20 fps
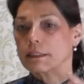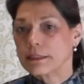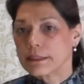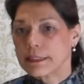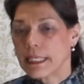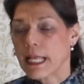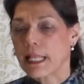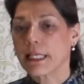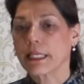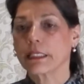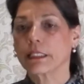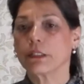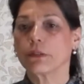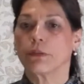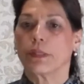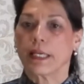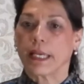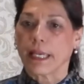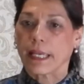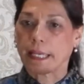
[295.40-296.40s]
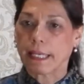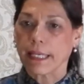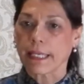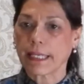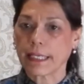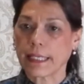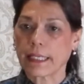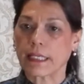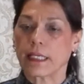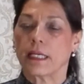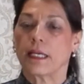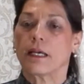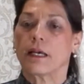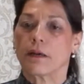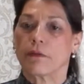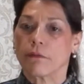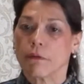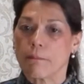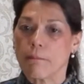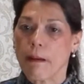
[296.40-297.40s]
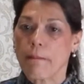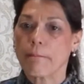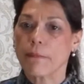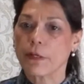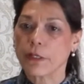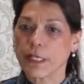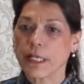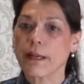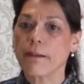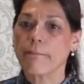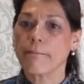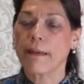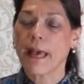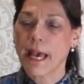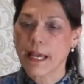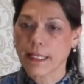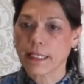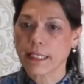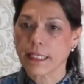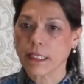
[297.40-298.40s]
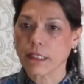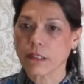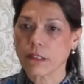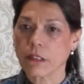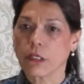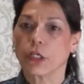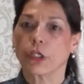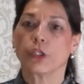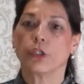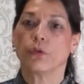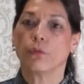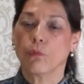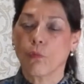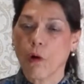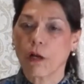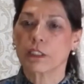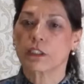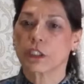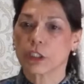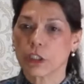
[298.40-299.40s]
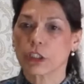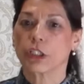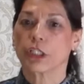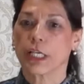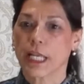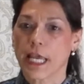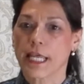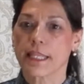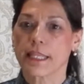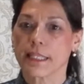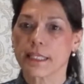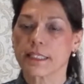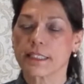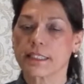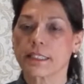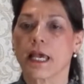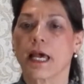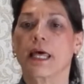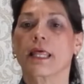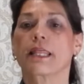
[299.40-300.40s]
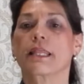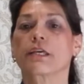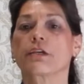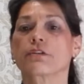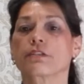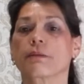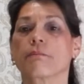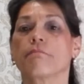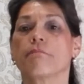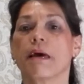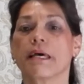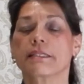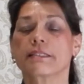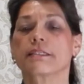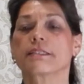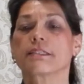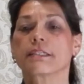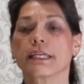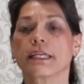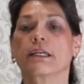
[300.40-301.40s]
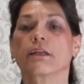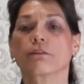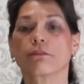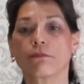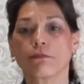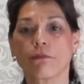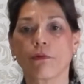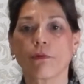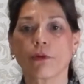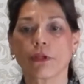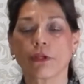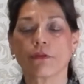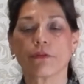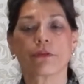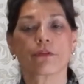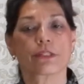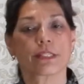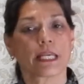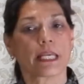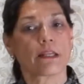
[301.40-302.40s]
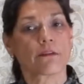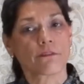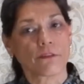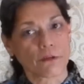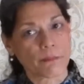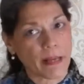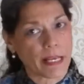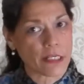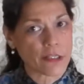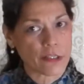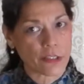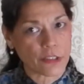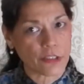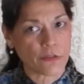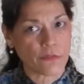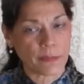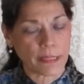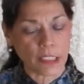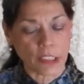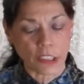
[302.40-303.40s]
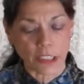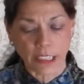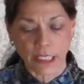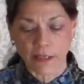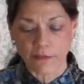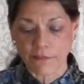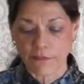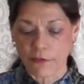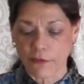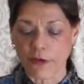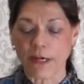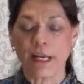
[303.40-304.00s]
telling you, hey, remember to come back here. You want to look at this. There's a message here for you. There's information you've been looking for.